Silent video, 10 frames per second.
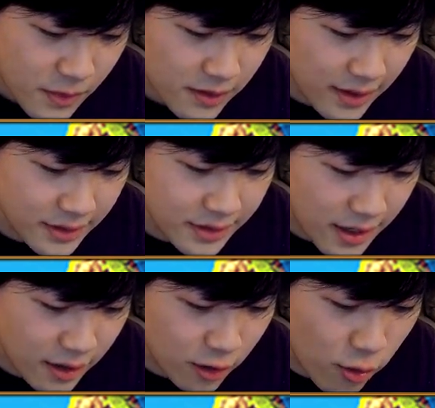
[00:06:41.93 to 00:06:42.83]
let's
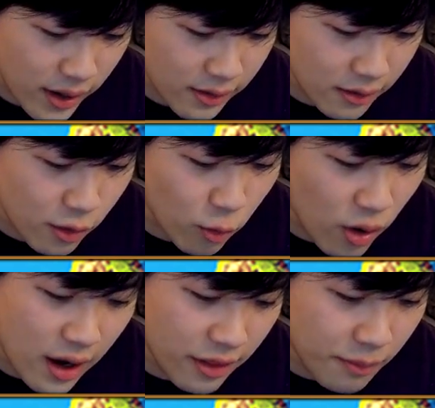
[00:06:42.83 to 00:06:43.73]
take a quick look.
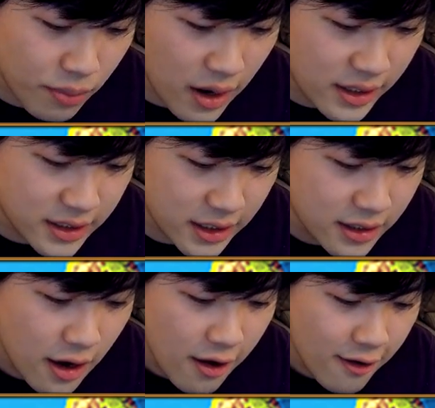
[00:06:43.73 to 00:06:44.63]
What are the prizes
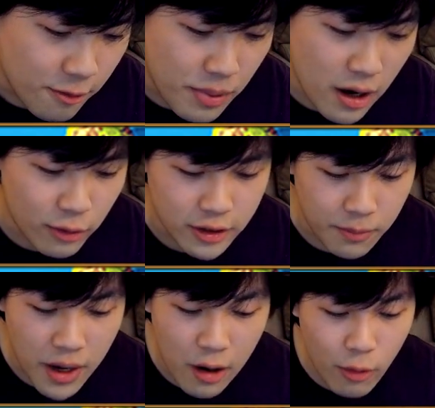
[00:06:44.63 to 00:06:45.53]
for part one? So
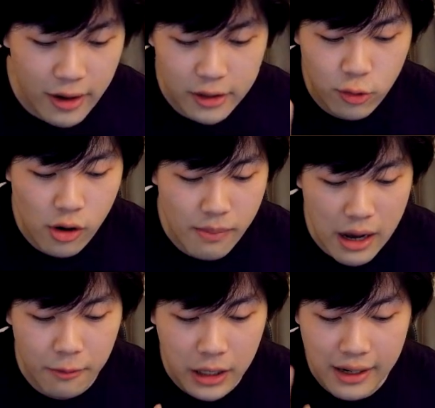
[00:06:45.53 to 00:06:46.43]
part one is all
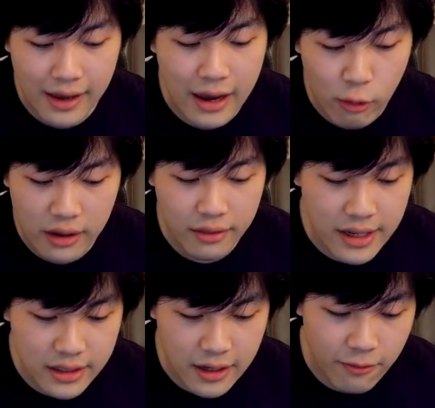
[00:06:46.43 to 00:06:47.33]
about clearing
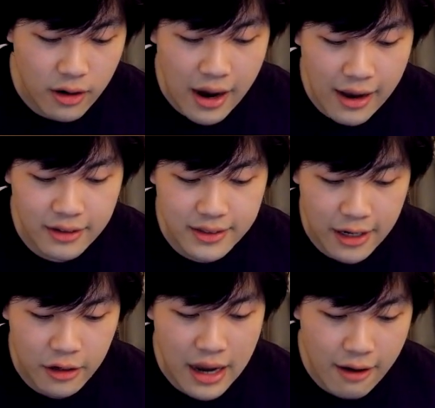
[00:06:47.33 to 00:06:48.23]
these different islands
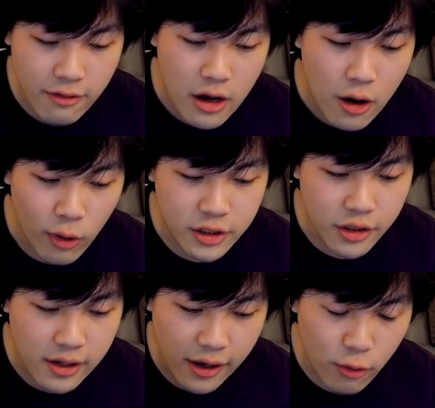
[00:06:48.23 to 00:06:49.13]
that you have. Once you
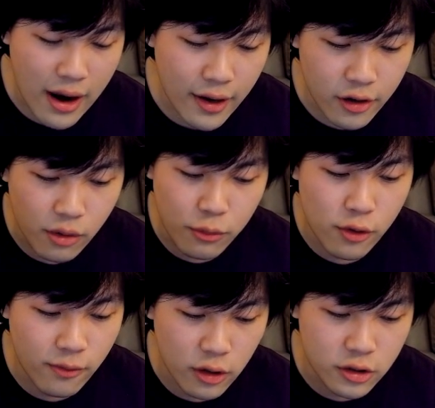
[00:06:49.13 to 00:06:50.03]
clear Cracker, you'll
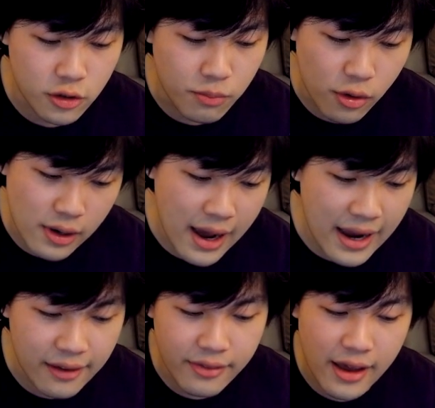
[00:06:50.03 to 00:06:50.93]
move on to
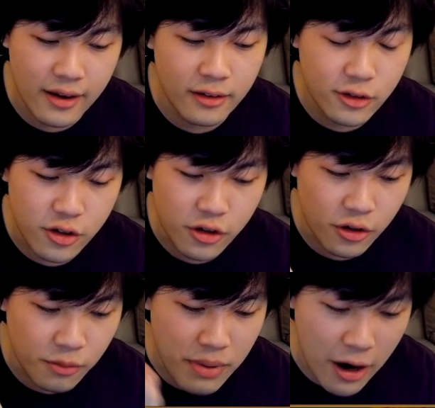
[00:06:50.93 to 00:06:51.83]
Brulee and then
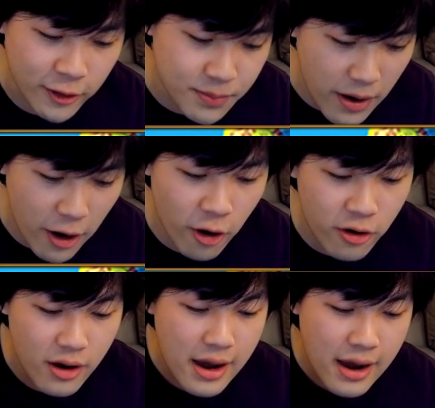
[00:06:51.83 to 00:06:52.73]
to
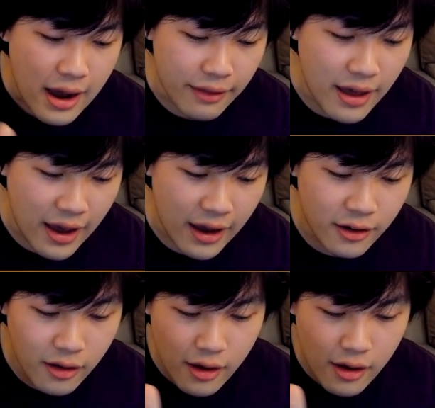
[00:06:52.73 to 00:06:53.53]
Perispero, and then